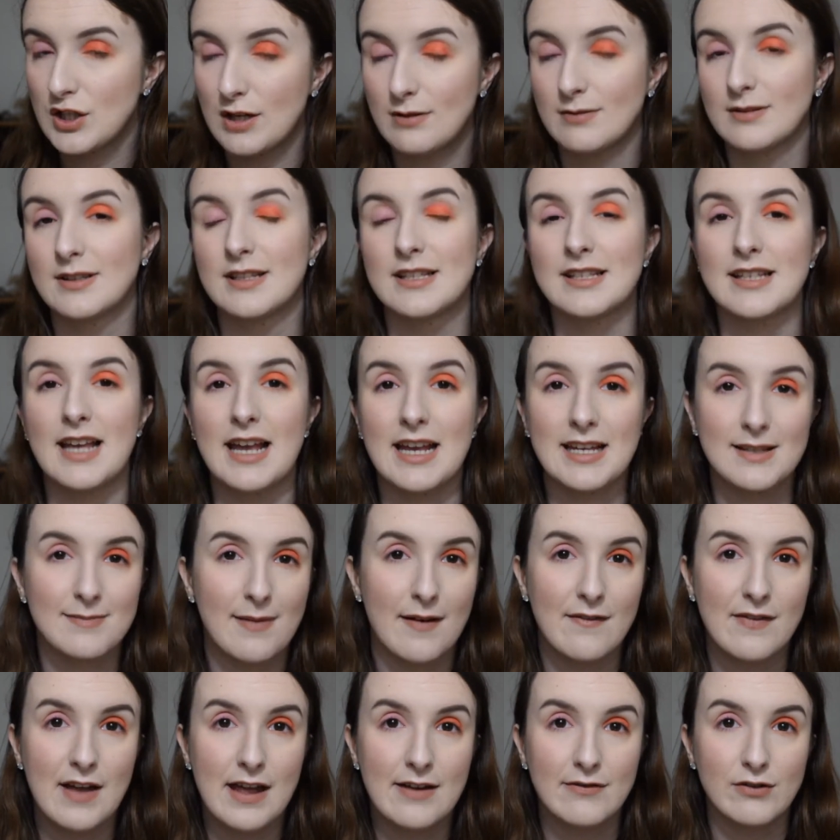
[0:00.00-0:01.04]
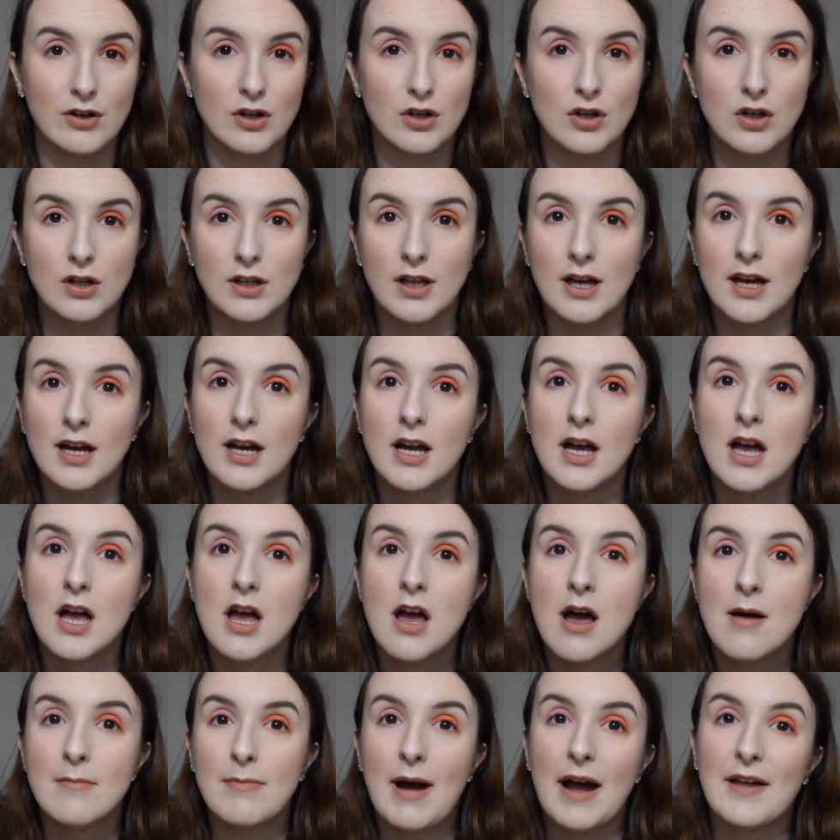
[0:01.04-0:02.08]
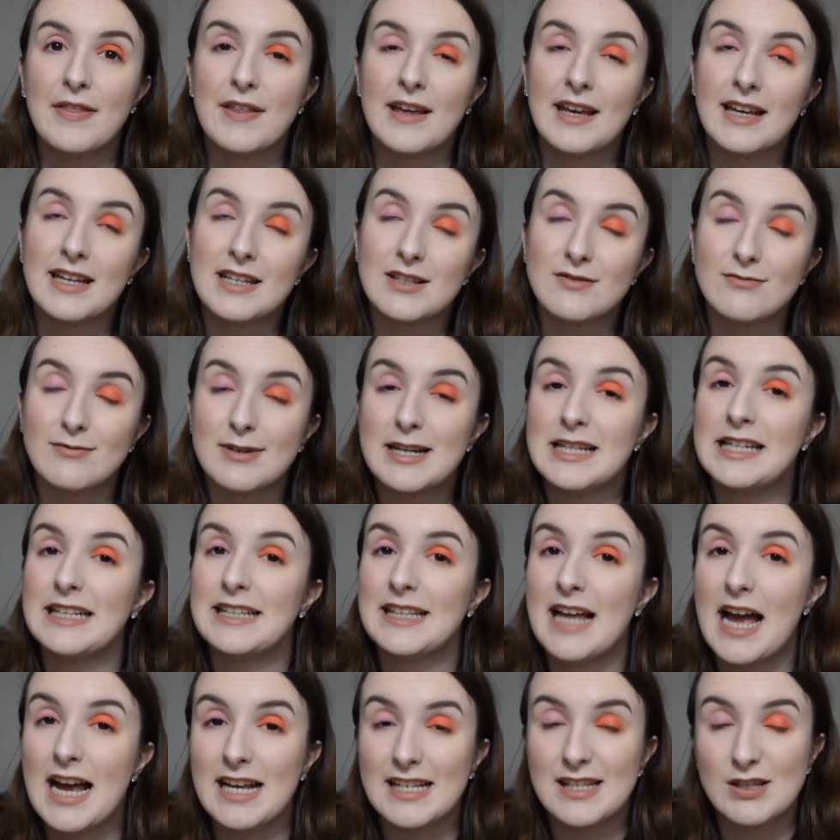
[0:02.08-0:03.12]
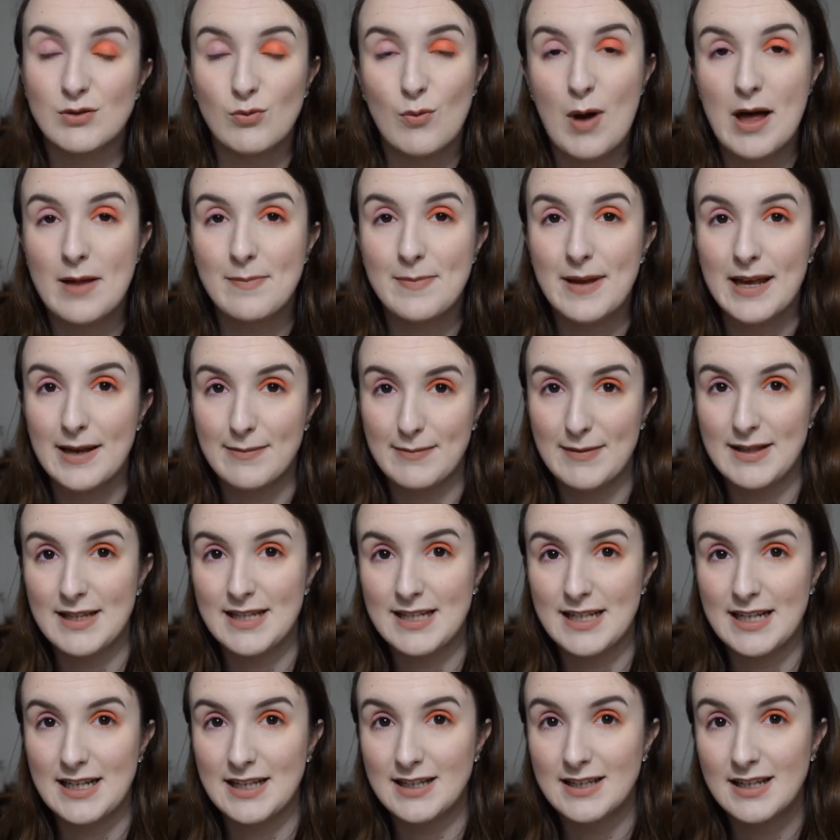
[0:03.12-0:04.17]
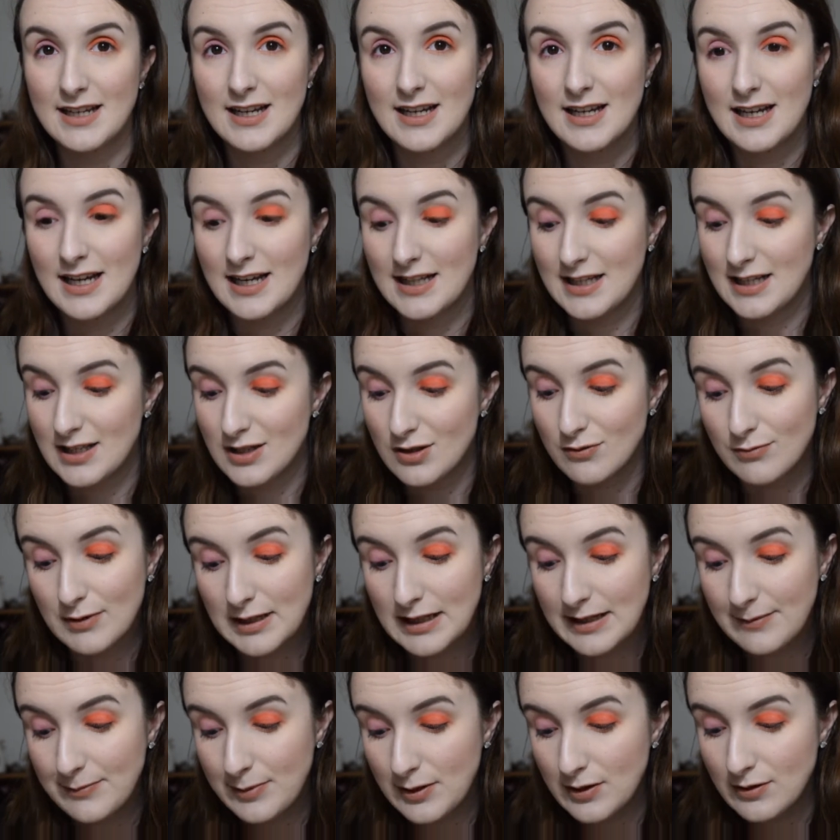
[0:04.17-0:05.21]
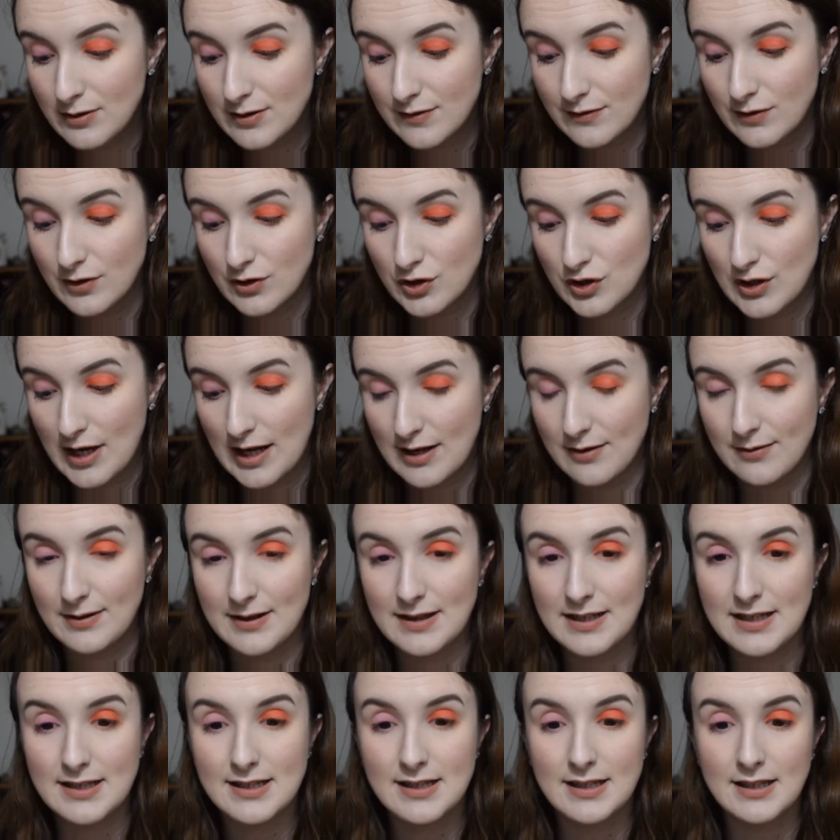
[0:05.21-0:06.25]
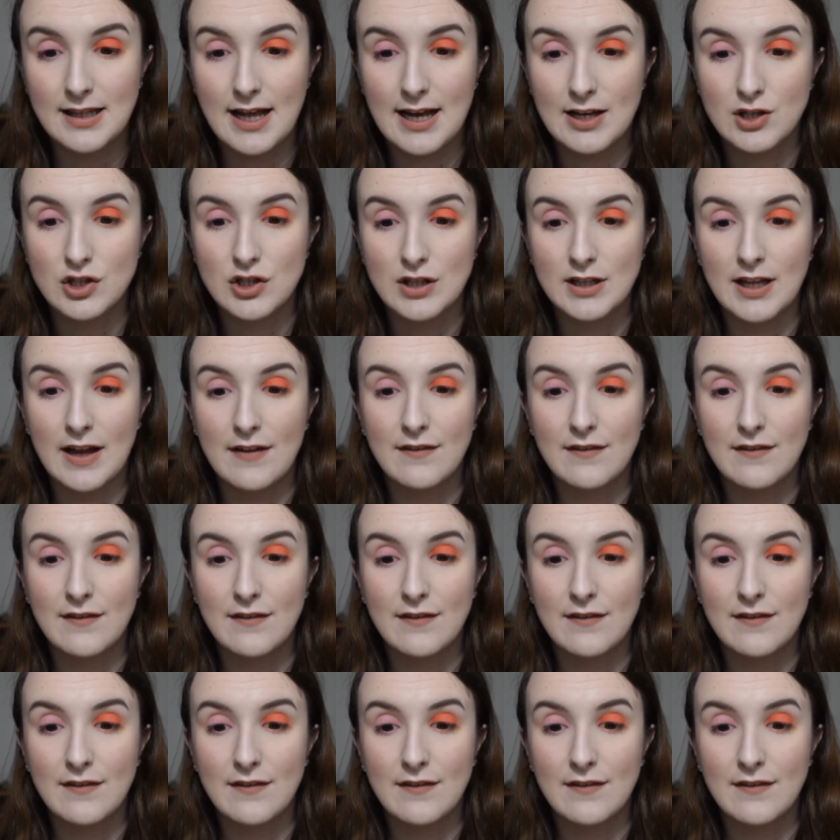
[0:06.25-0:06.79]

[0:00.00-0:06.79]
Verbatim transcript: I wouldn't say is my favourite colour. But I think it's really nice and well pigmented and it's a really beautiful shadow in this collection.